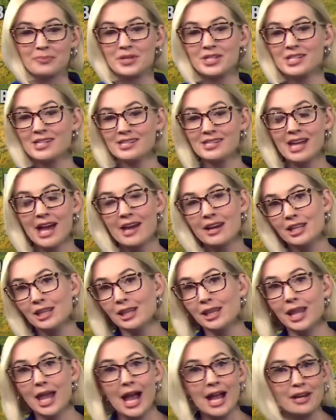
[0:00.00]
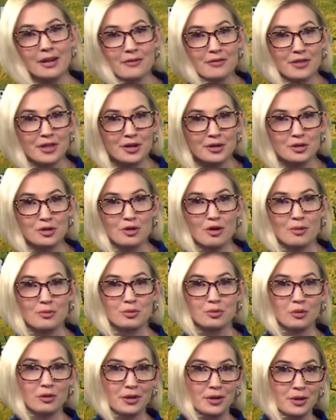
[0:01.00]
This is not a line of thunderstorms
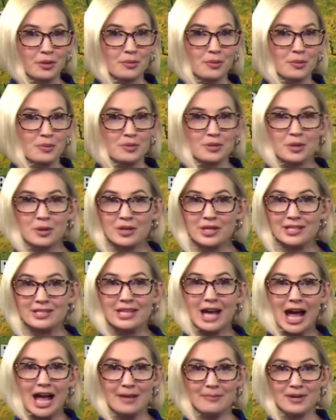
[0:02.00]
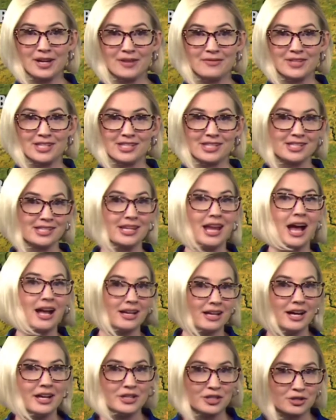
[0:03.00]
rolling through. So the timing of this is not
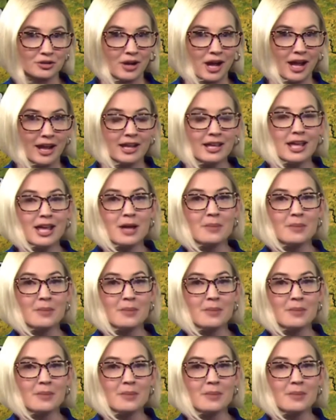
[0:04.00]
cut and dry.